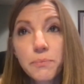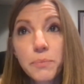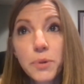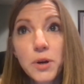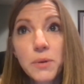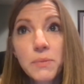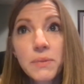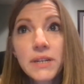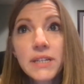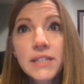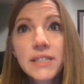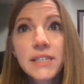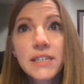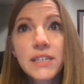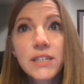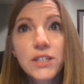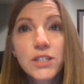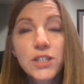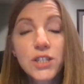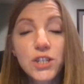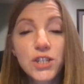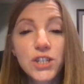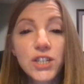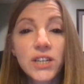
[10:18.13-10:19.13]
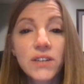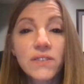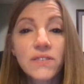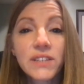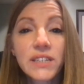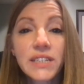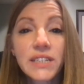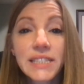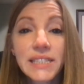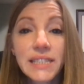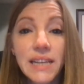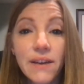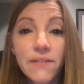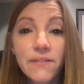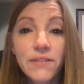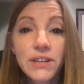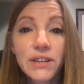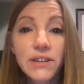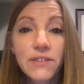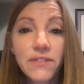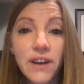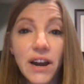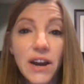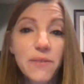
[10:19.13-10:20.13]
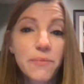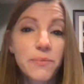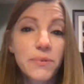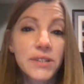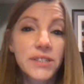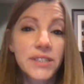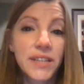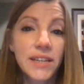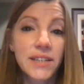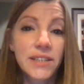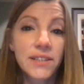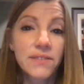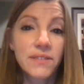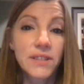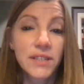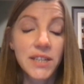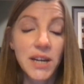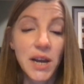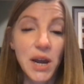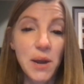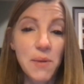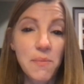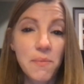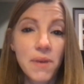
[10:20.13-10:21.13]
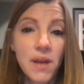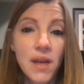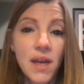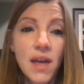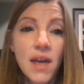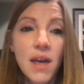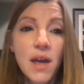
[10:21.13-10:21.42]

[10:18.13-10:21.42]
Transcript: permanency is achieved 75% of the time.